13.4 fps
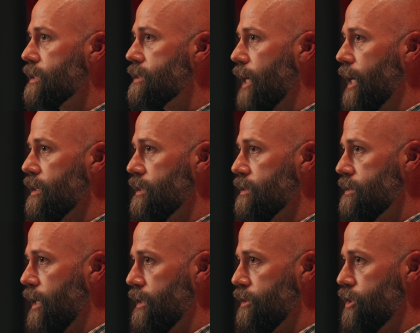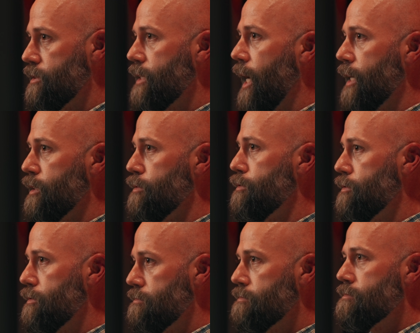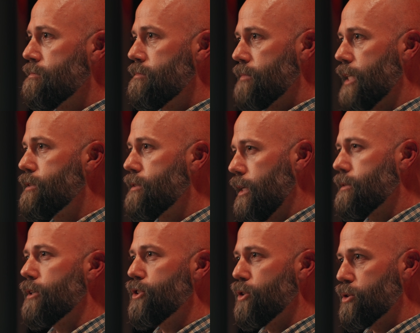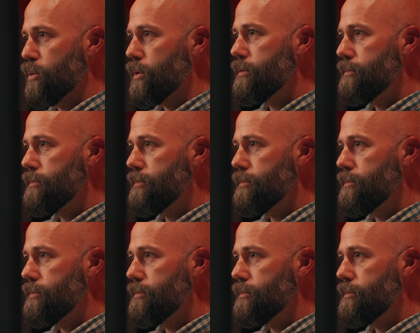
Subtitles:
silent and just kind of It's unusual.